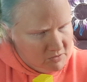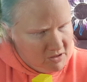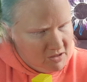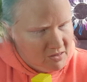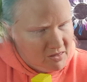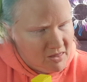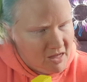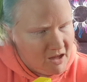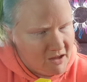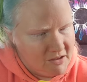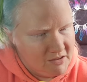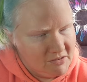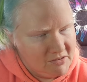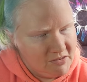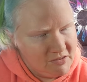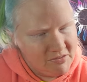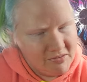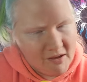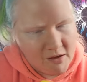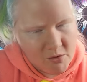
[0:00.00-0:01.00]
And that is
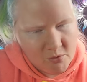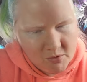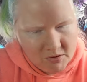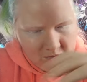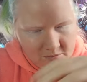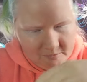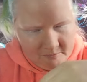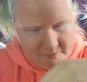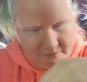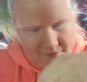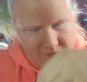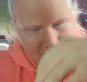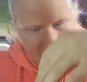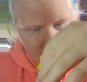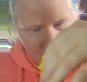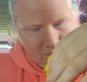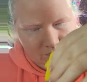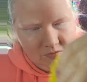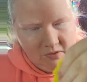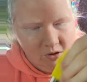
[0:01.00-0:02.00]
the second one.
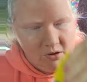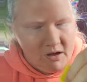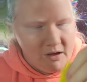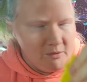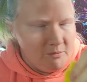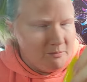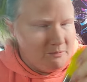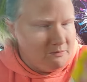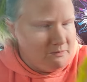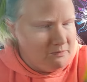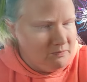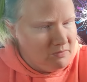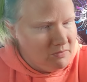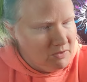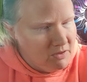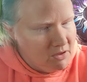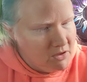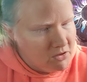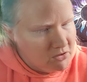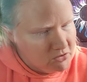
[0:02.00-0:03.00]
Okay.
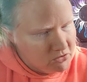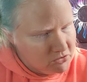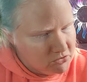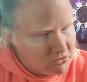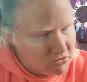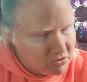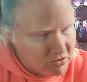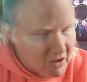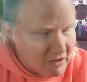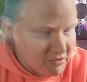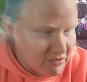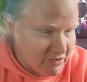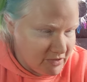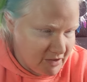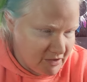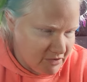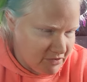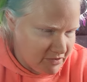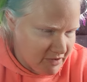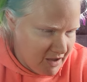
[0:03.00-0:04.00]
So that's
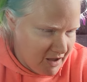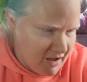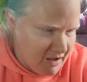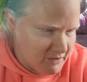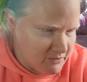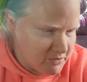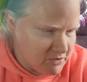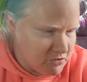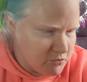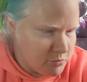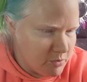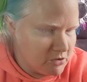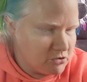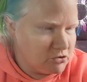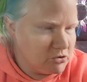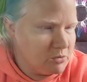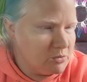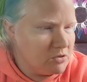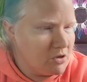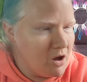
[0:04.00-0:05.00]
nice to have,
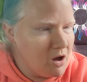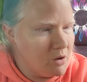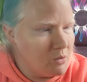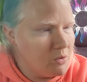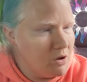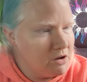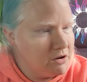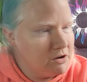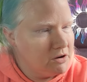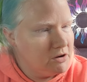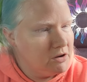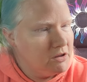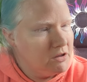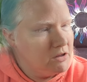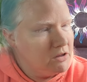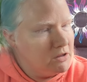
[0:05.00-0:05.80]
especially with hot water.